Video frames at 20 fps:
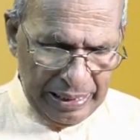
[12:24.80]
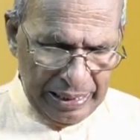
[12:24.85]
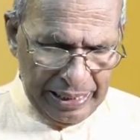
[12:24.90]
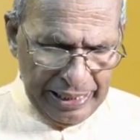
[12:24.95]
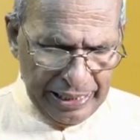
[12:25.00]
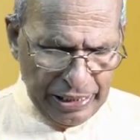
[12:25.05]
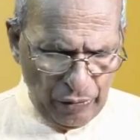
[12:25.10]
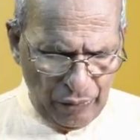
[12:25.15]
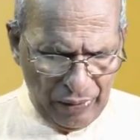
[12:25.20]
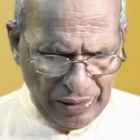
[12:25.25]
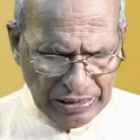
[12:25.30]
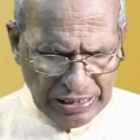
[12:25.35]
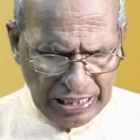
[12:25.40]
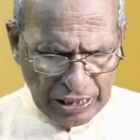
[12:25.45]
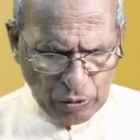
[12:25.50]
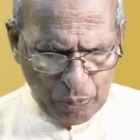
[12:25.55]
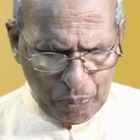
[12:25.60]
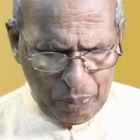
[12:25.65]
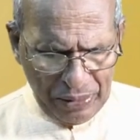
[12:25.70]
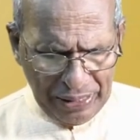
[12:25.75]
It was the
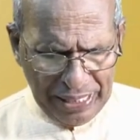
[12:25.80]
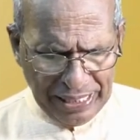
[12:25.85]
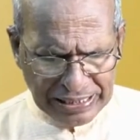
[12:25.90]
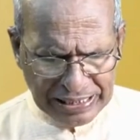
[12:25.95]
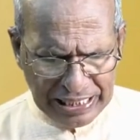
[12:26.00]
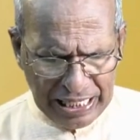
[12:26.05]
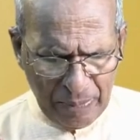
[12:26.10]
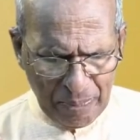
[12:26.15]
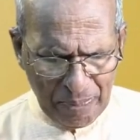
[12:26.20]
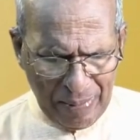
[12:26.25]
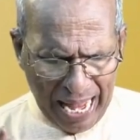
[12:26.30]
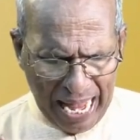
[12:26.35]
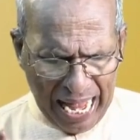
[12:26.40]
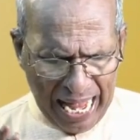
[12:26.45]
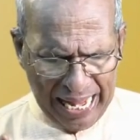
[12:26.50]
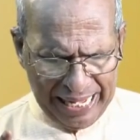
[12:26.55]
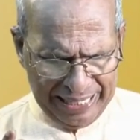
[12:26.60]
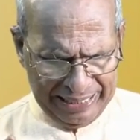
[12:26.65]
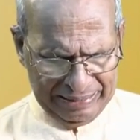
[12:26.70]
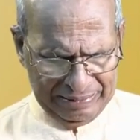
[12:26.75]
spirit in
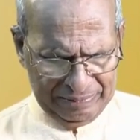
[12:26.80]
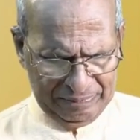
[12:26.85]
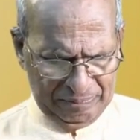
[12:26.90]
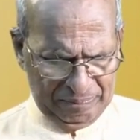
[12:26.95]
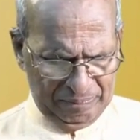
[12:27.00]
man.